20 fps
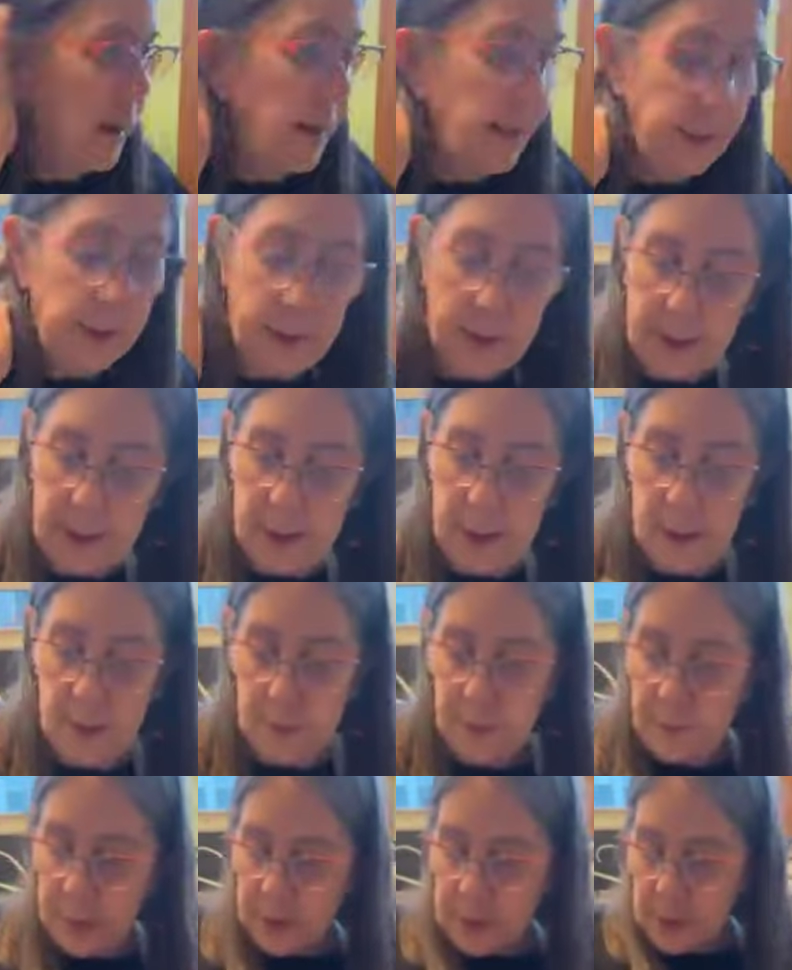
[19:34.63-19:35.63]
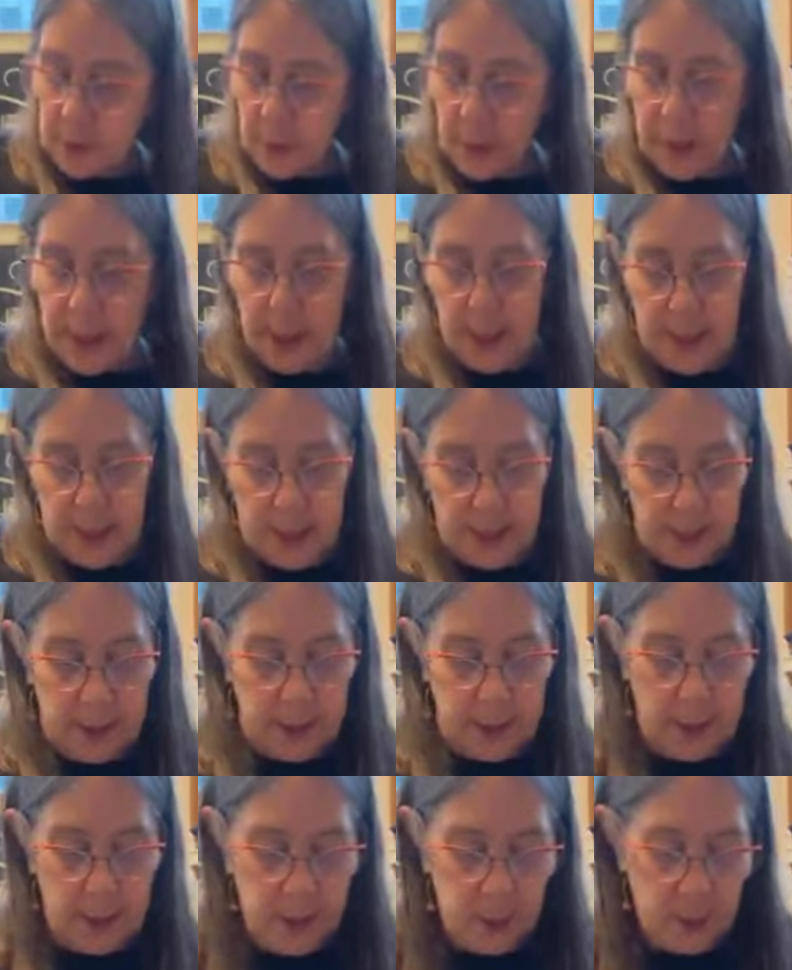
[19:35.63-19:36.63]
All right, now let's go
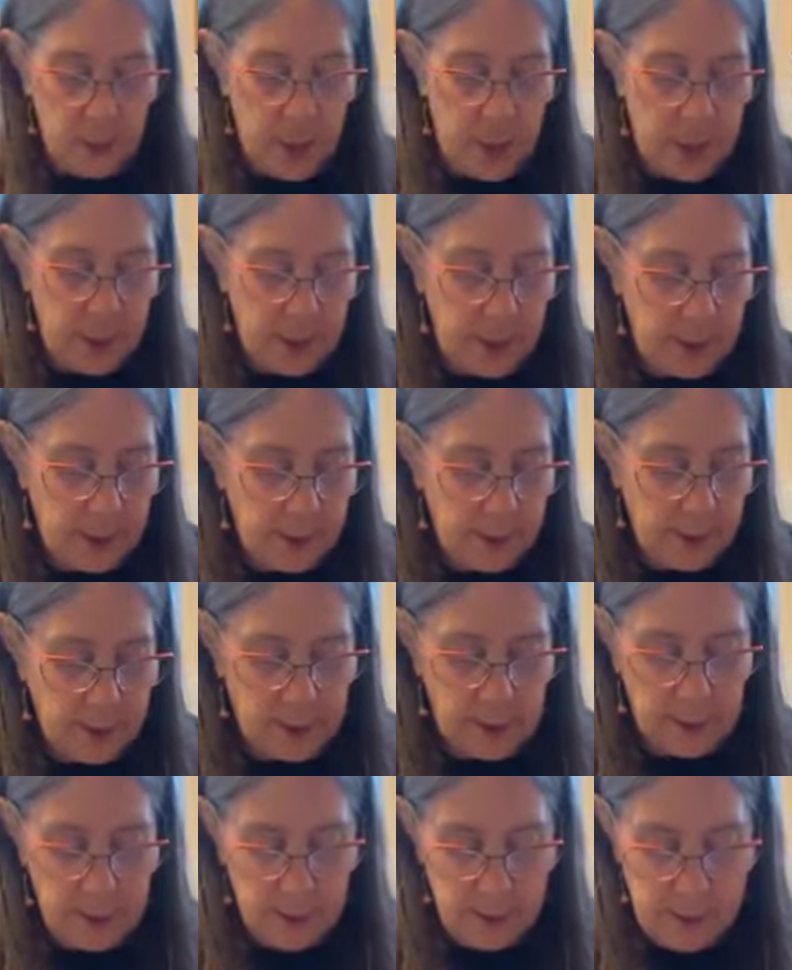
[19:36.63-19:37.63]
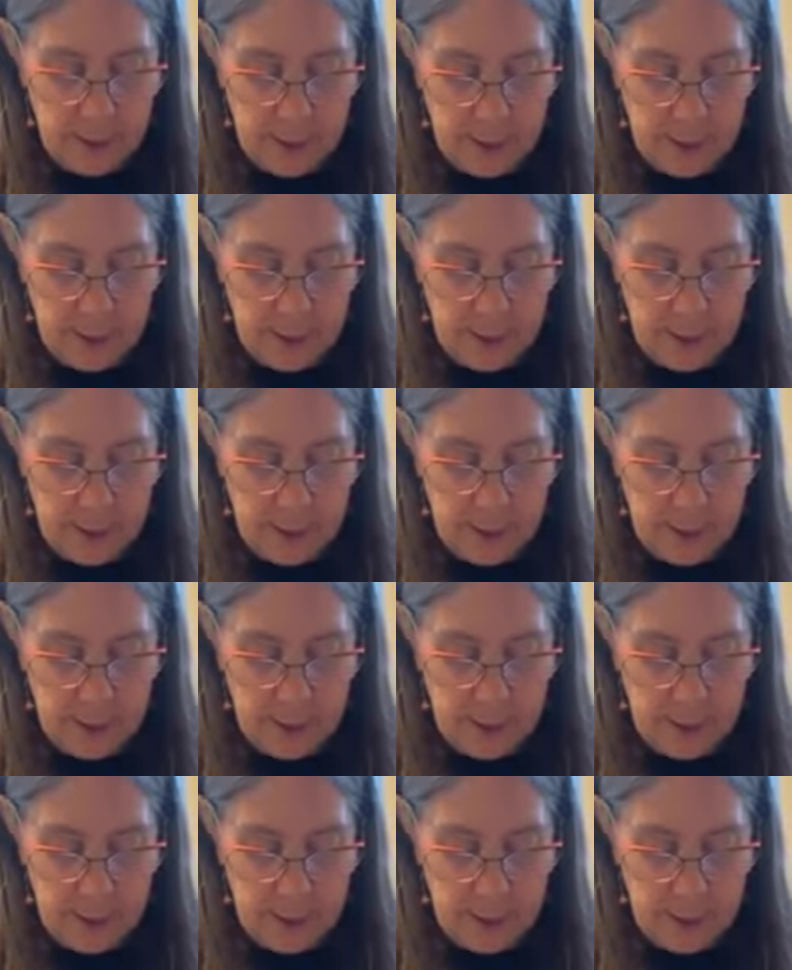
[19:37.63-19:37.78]
ahead and dry these.